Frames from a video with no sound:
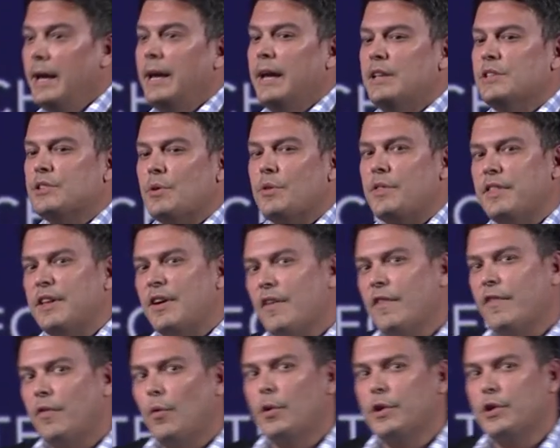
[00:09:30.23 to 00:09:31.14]
And so
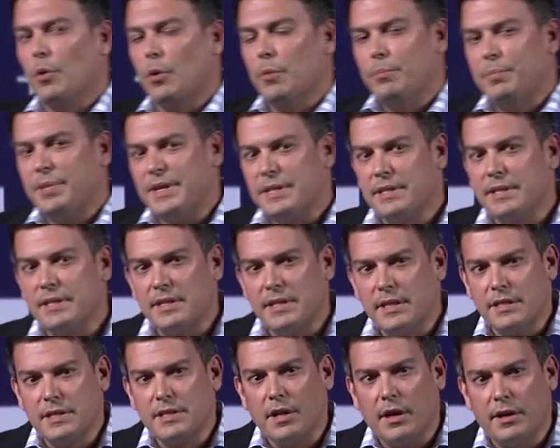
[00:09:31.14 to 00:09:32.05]
therefore, your business
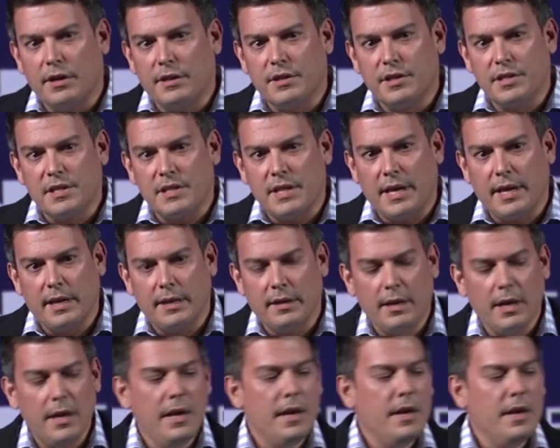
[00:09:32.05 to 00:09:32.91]
needs to understand